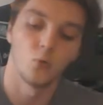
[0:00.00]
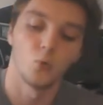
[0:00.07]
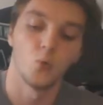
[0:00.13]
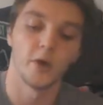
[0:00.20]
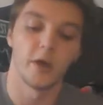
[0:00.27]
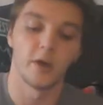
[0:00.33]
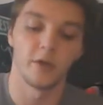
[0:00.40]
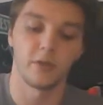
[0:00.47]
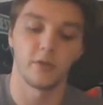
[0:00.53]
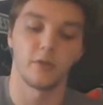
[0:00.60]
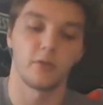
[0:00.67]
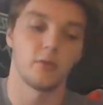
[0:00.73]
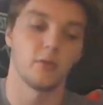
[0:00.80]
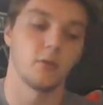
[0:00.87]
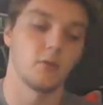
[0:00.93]

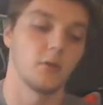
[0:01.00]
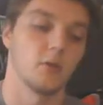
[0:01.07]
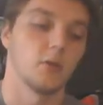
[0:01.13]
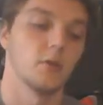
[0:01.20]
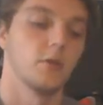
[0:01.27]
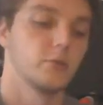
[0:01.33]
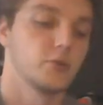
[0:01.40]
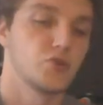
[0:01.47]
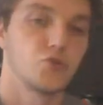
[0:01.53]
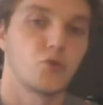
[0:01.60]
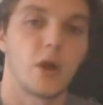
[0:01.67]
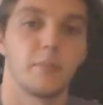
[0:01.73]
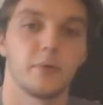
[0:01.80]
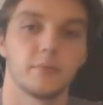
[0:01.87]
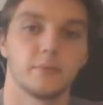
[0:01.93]
with
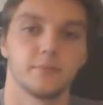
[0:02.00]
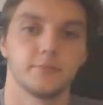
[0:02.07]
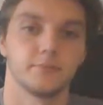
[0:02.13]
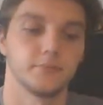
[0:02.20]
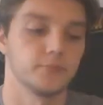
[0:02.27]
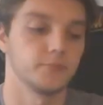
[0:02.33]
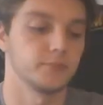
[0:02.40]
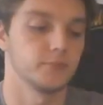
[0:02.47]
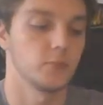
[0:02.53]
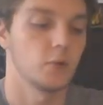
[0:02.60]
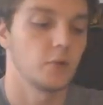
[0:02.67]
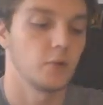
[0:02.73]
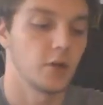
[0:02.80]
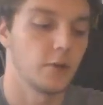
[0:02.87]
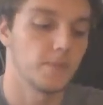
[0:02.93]
strep.
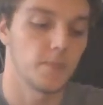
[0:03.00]
Okay,